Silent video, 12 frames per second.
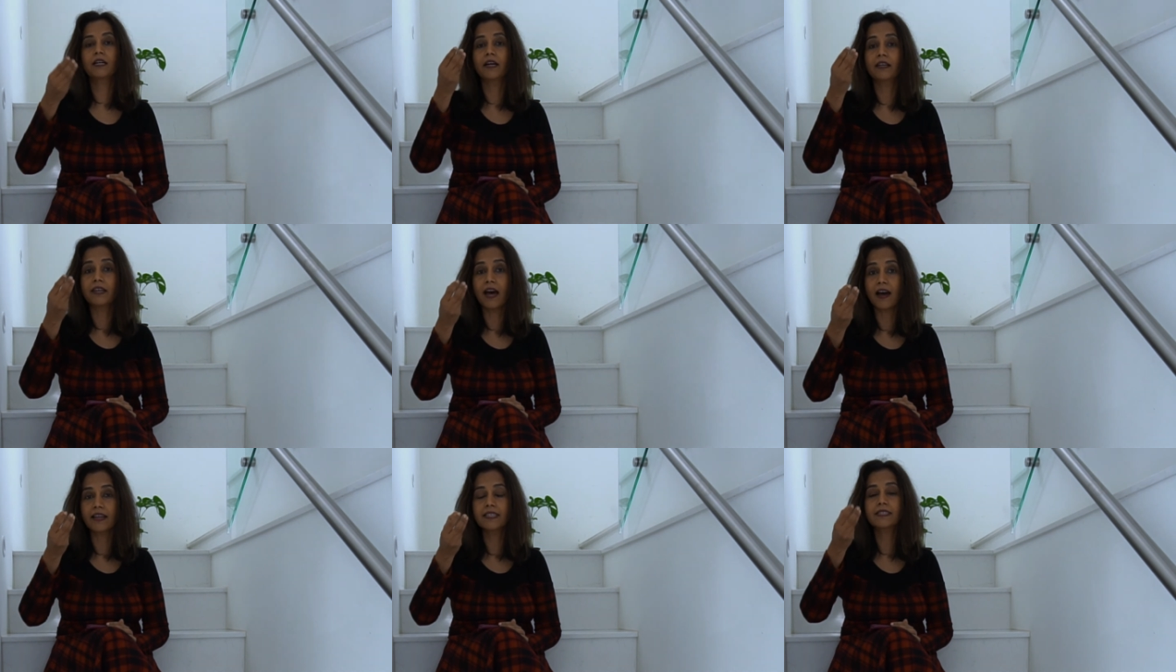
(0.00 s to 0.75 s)
a
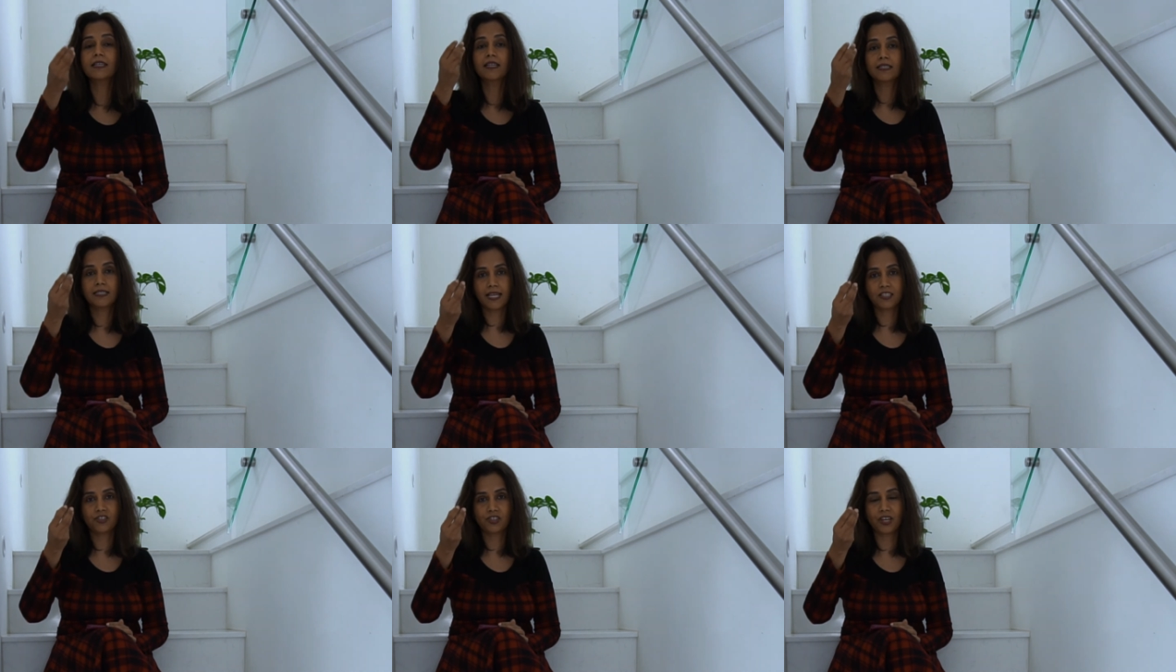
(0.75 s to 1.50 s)
nice
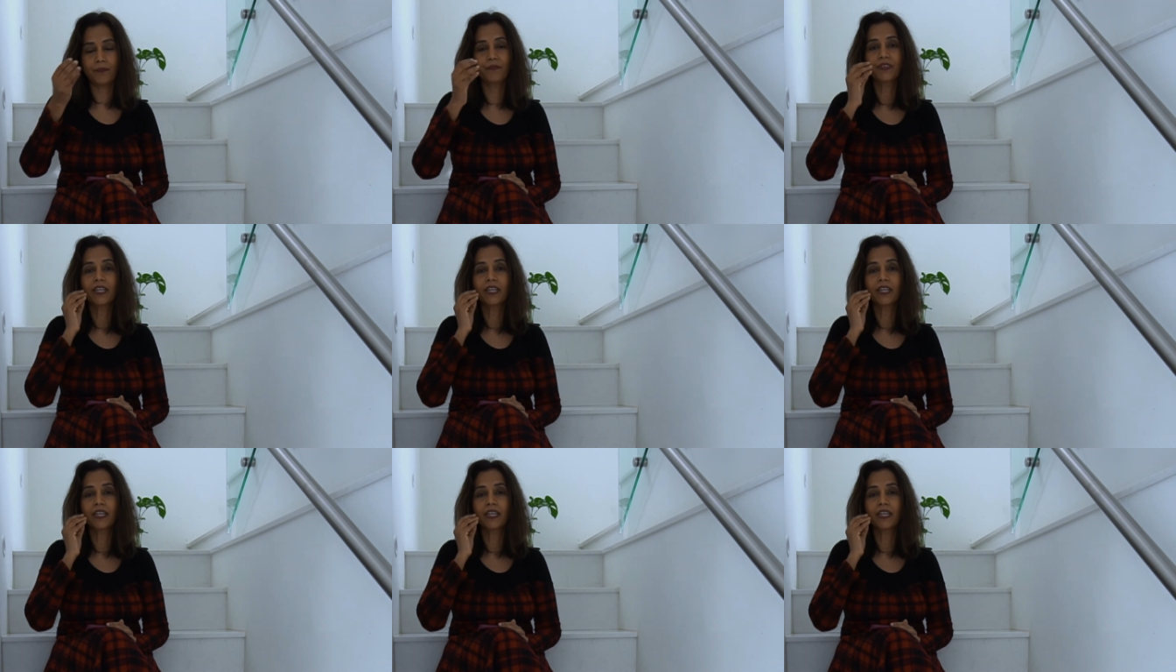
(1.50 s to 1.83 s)
texture.